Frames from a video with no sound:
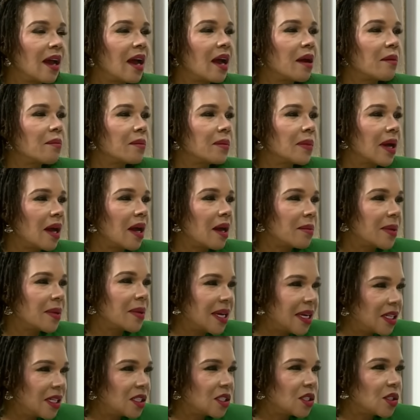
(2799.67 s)
I'm
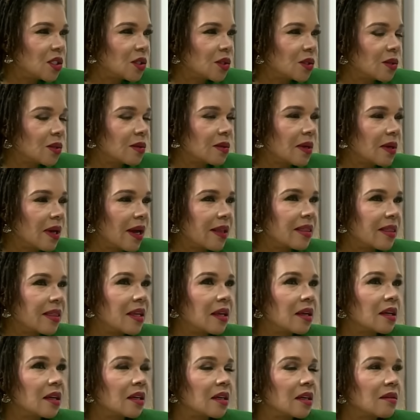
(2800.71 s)
into, I
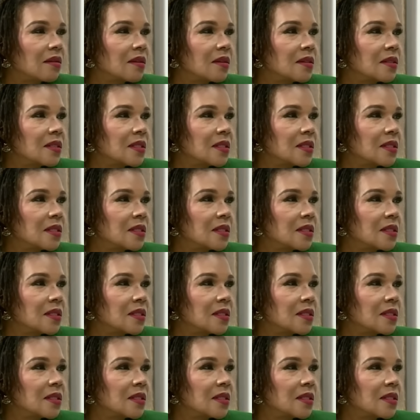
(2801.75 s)
think